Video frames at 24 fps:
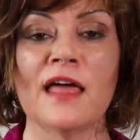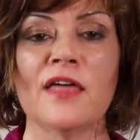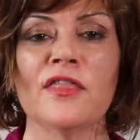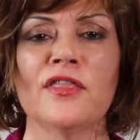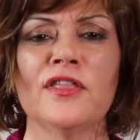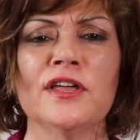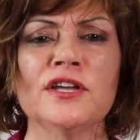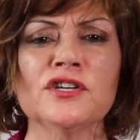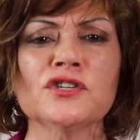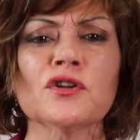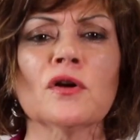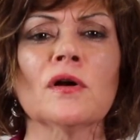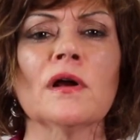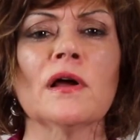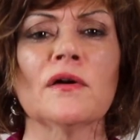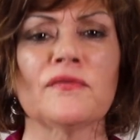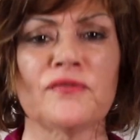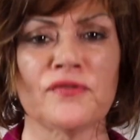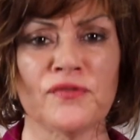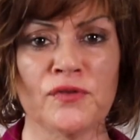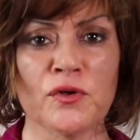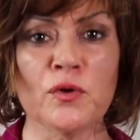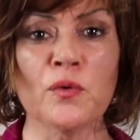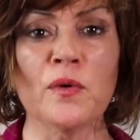These are a
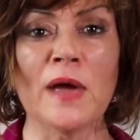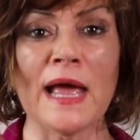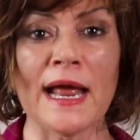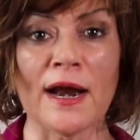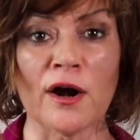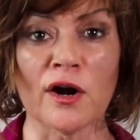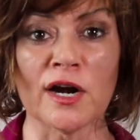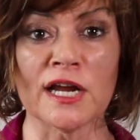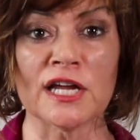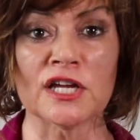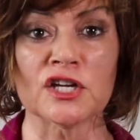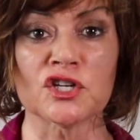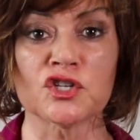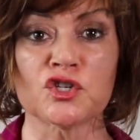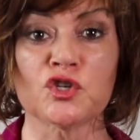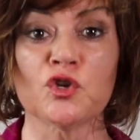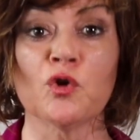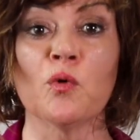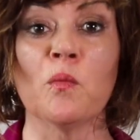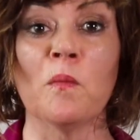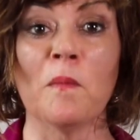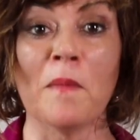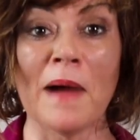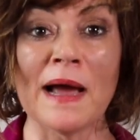few areas
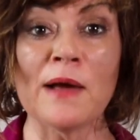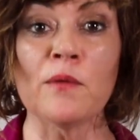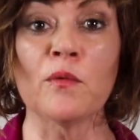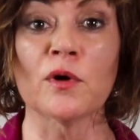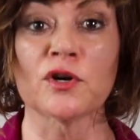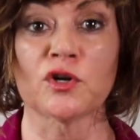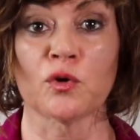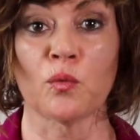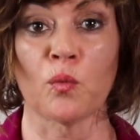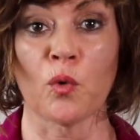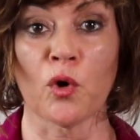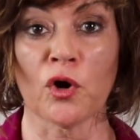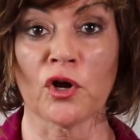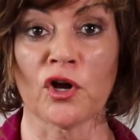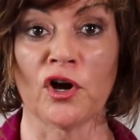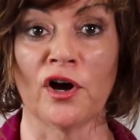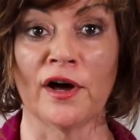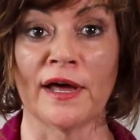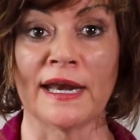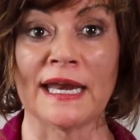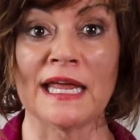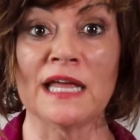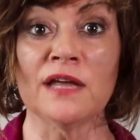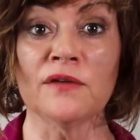you might want to work
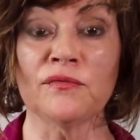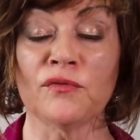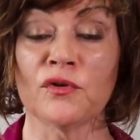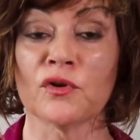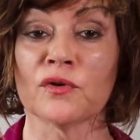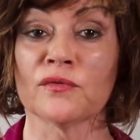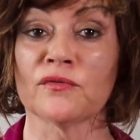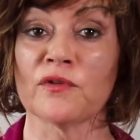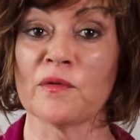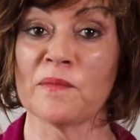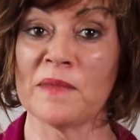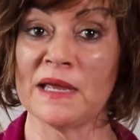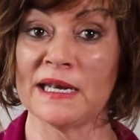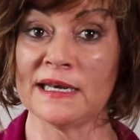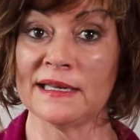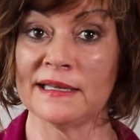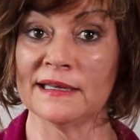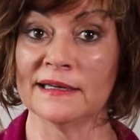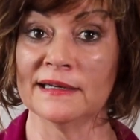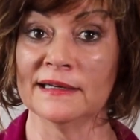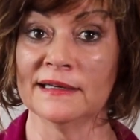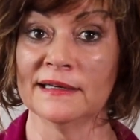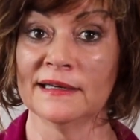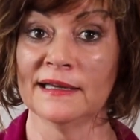on if you're from
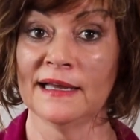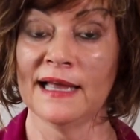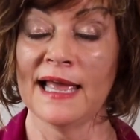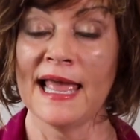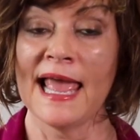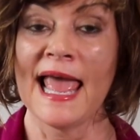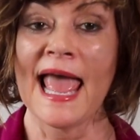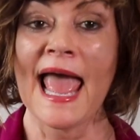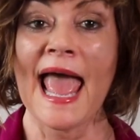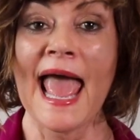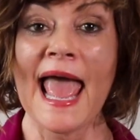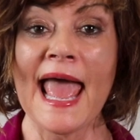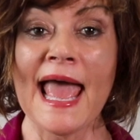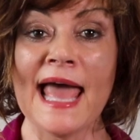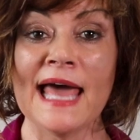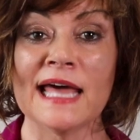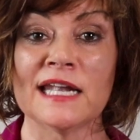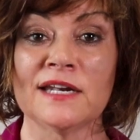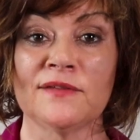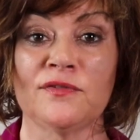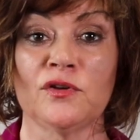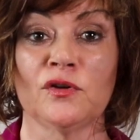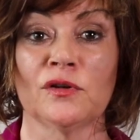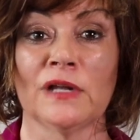India.
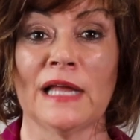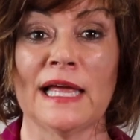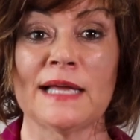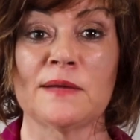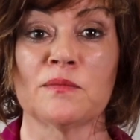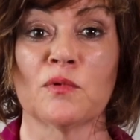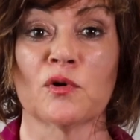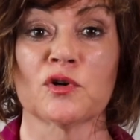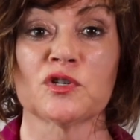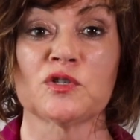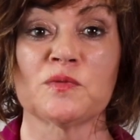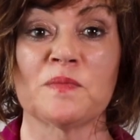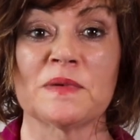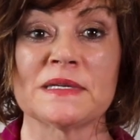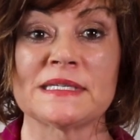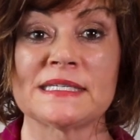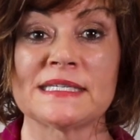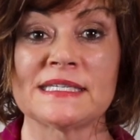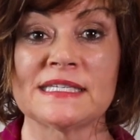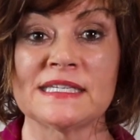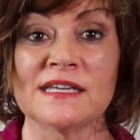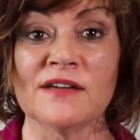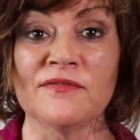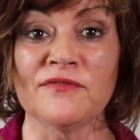And if you'd like more
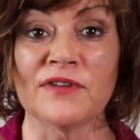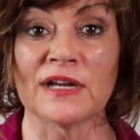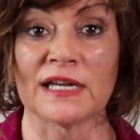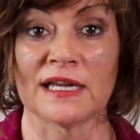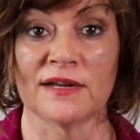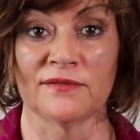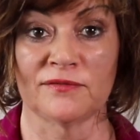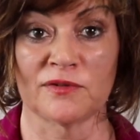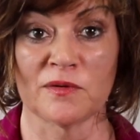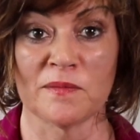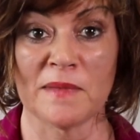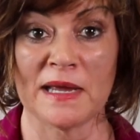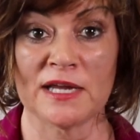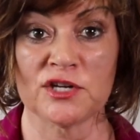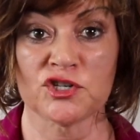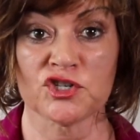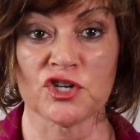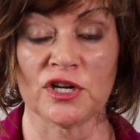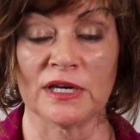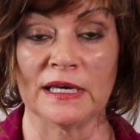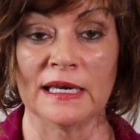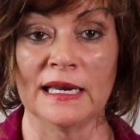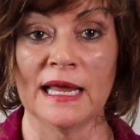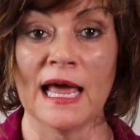specific
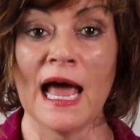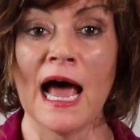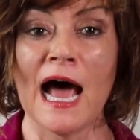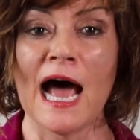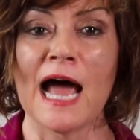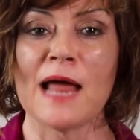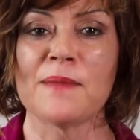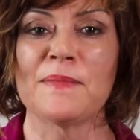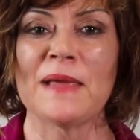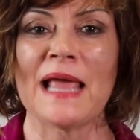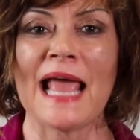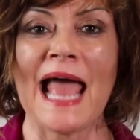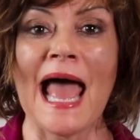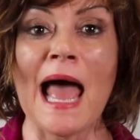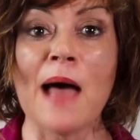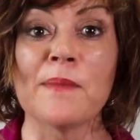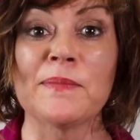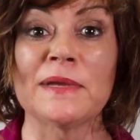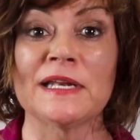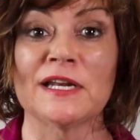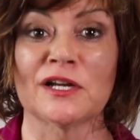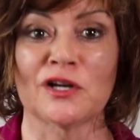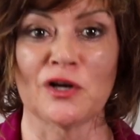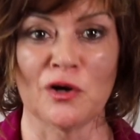information, I'd be
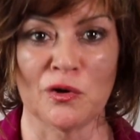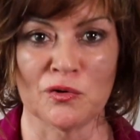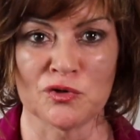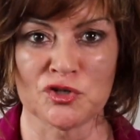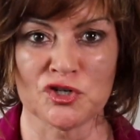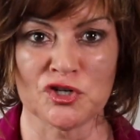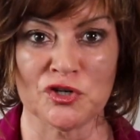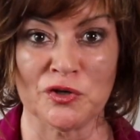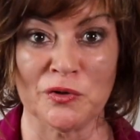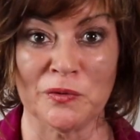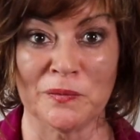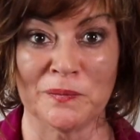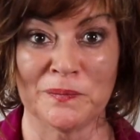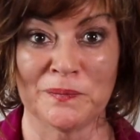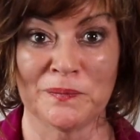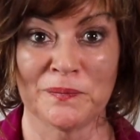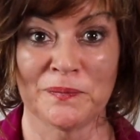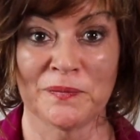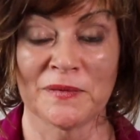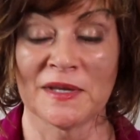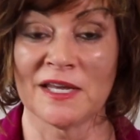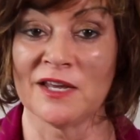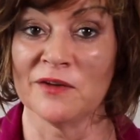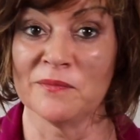happy to coach you.
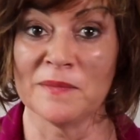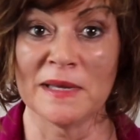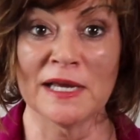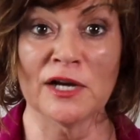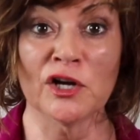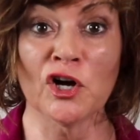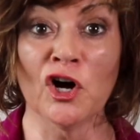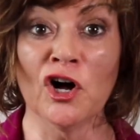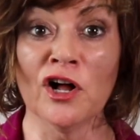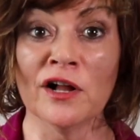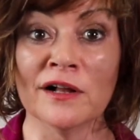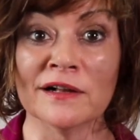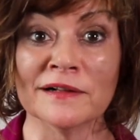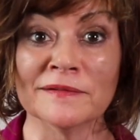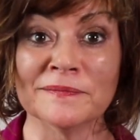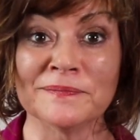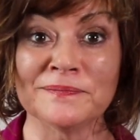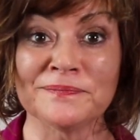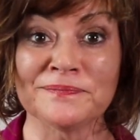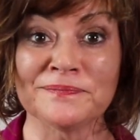Give me a call.